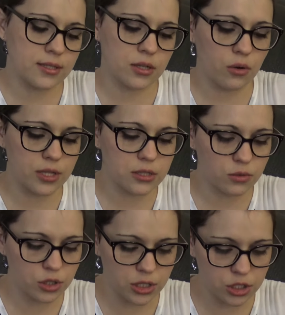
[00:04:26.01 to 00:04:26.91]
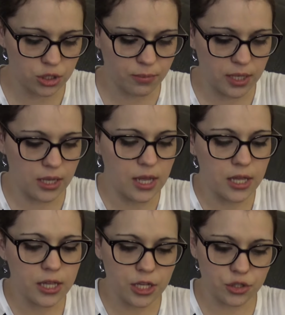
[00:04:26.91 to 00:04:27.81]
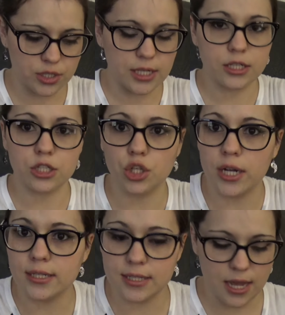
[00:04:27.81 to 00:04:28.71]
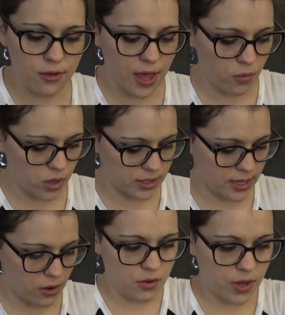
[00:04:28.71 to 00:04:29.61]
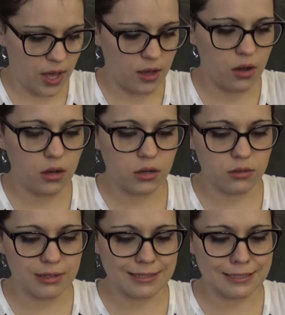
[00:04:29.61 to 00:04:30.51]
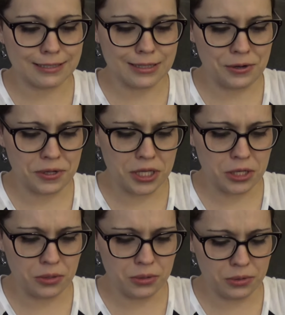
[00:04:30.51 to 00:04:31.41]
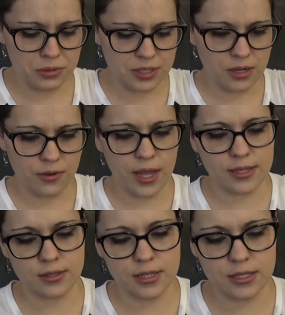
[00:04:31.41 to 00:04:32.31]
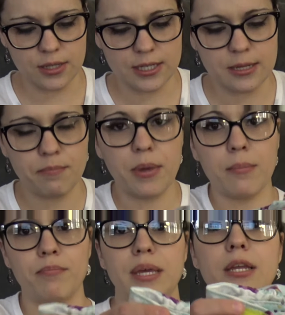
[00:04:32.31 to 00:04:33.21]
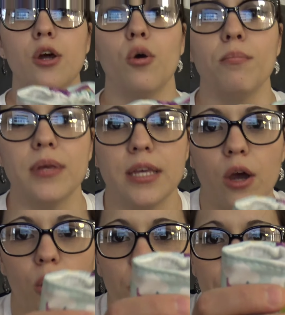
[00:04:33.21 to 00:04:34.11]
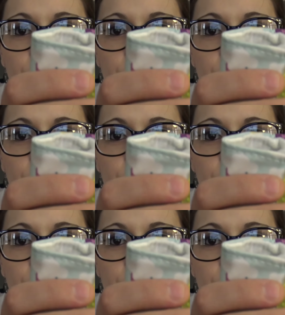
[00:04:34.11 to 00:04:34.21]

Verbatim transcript: So this will, this should be interesting to try and see how that works out. Okay. Oh, this is so cute. Okay, so this is Bambino Mio.